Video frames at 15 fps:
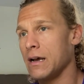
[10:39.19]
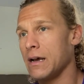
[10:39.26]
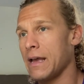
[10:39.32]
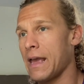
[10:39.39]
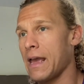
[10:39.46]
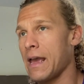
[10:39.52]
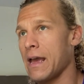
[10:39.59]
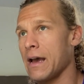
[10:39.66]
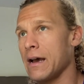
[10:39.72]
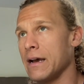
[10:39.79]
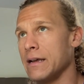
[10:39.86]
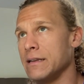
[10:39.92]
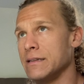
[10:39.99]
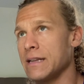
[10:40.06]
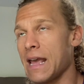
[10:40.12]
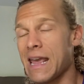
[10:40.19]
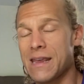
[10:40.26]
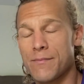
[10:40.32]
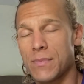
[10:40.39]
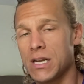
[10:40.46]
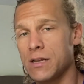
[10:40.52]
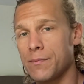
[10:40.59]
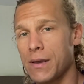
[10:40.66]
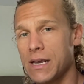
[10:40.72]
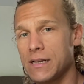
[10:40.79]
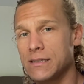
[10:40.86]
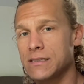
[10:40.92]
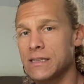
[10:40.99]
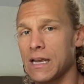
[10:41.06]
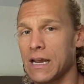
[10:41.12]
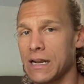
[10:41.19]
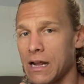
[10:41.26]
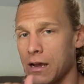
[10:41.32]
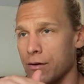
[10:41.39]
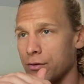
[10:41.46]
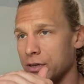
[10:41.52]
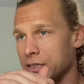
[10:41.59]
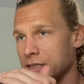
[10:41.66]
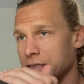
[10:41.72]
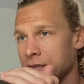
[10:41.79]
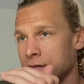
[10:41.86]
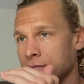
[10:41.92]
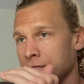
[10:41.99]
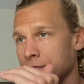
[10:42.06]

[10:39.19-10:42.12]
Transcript: and 8-minute pace, and I was